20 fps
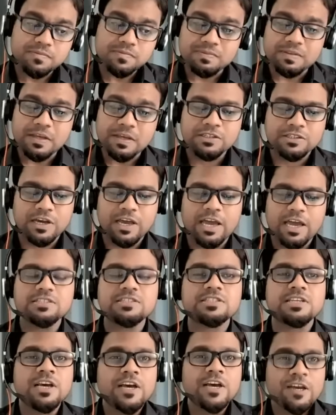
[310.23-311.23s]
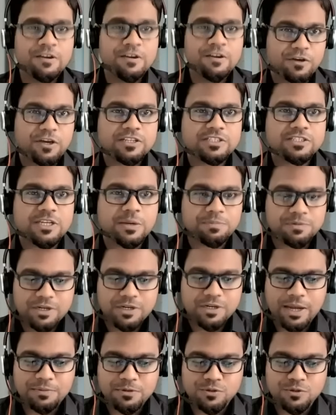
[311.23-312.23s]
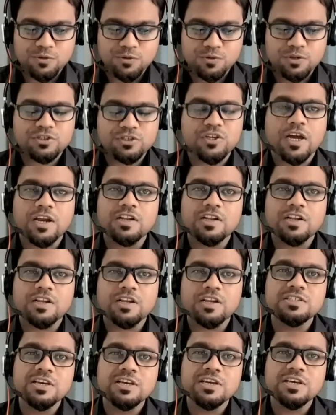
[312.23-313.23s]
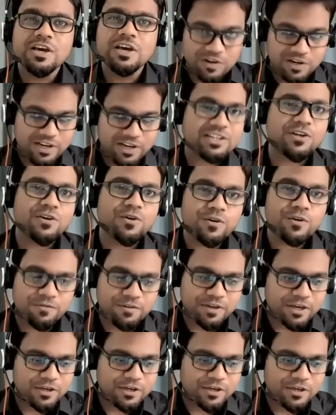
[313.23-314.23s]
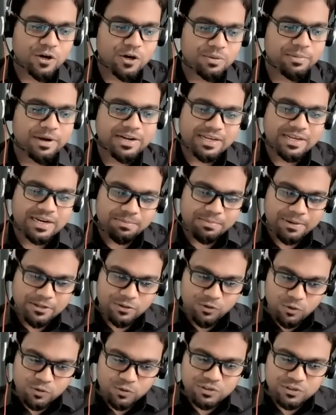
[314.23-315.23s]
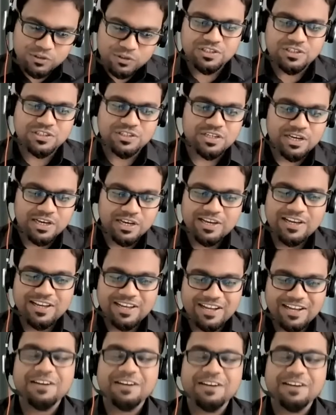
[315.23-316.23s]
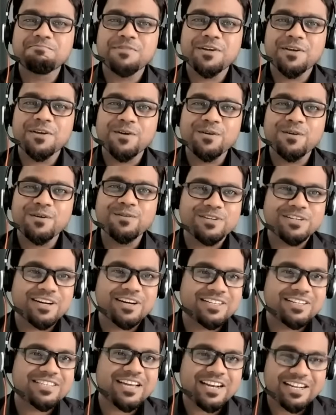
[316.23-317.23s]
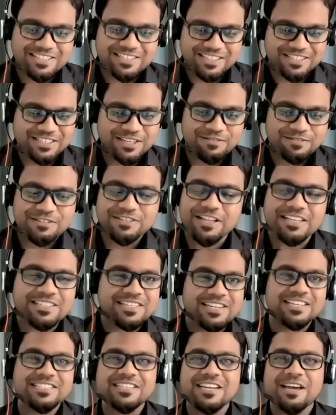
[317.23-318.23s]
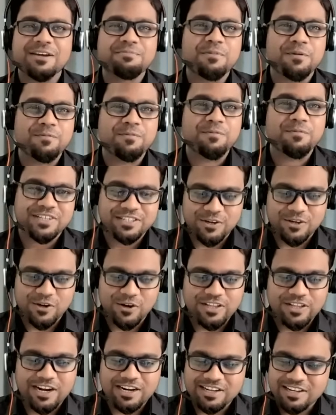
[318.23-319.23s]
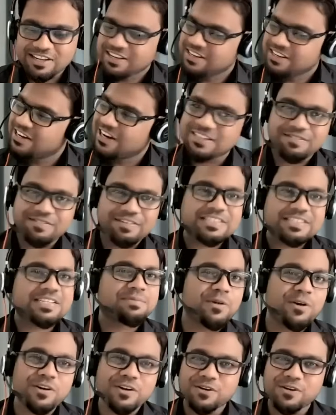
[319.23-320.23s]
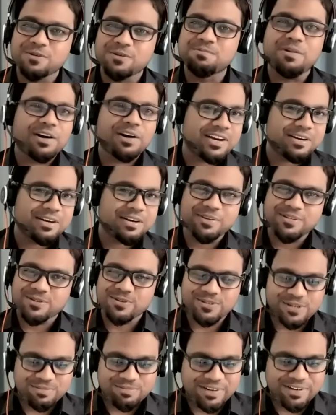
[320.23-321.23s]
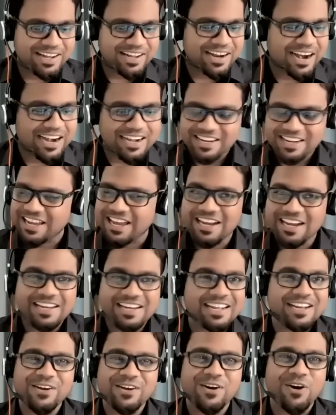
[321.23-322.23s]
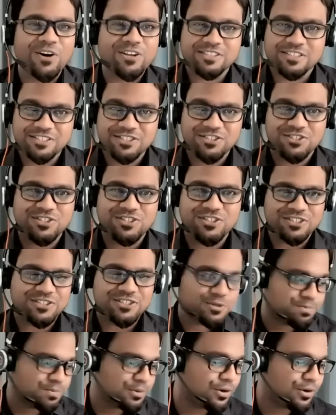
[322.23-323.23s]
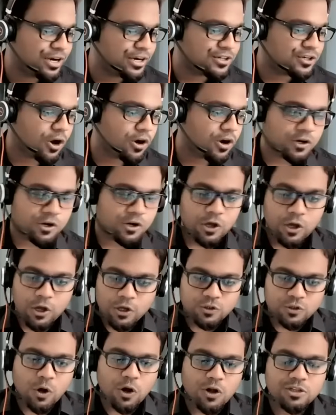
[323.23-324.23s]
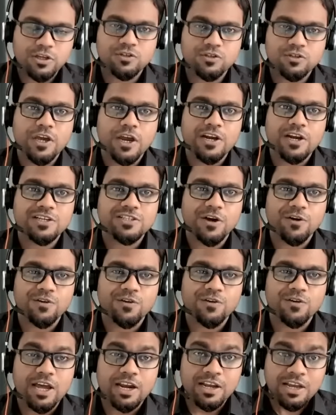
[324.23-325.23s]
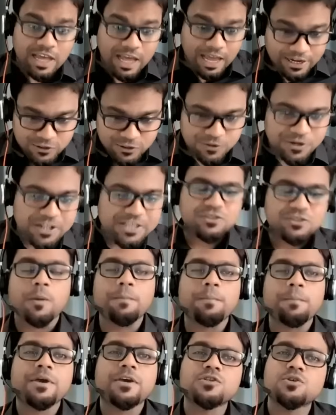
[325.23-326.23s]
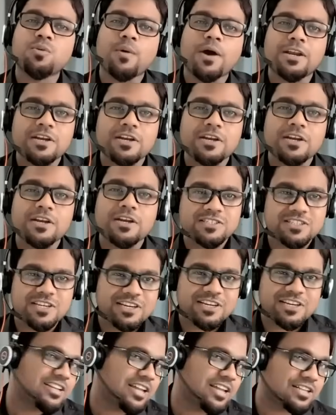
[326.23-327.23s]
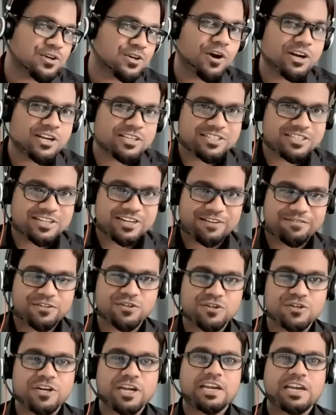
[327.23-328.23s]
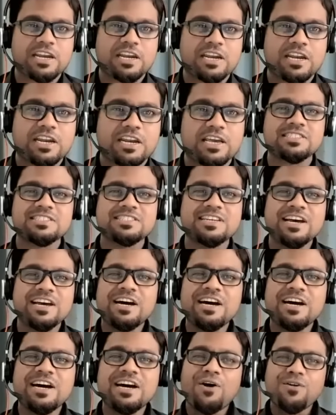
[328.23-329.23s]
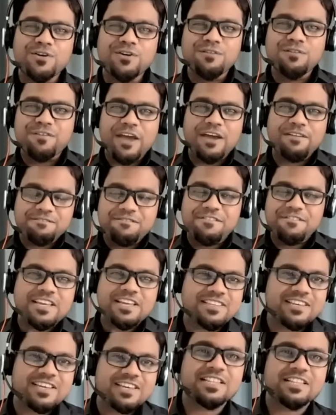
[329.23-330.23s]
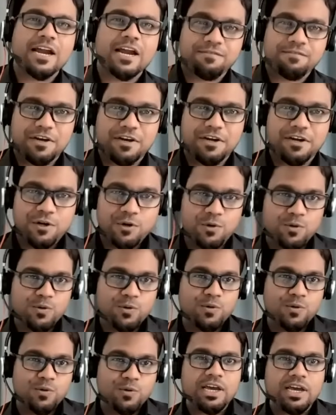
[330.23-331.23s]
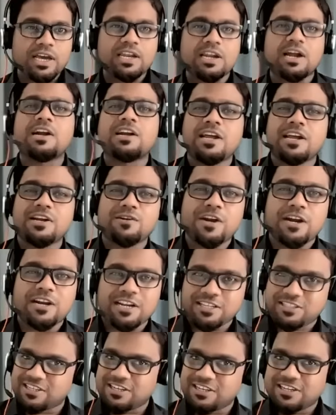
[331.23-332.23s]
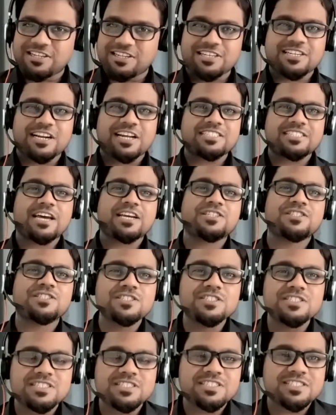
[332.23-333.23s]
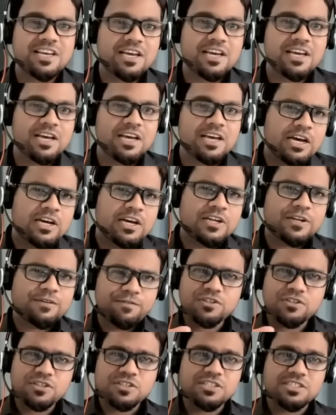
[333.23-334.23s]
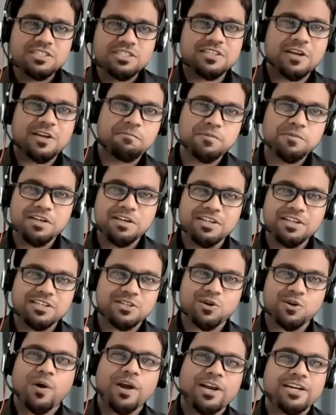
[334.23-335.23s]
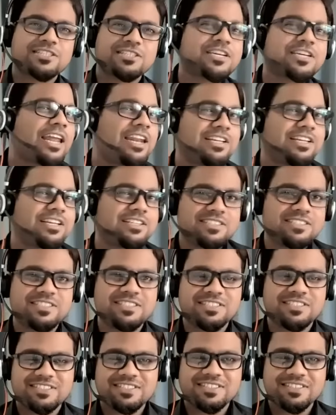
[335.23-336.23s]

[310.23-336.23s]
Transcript: So hence, if you can subscribe to the channels, you'll get the notification automatically by those channels itself. So that's the reason I'm emphasizing on that. Otherwise, I'm not here to market my social media at any cost. It's just to purely talk to all the educators out there. And today's topic is quite interesting, and that's called as the revision techniques. Out of everything that we do in our day-to-day teaching learning transactions, revision is something that's quite a challenge.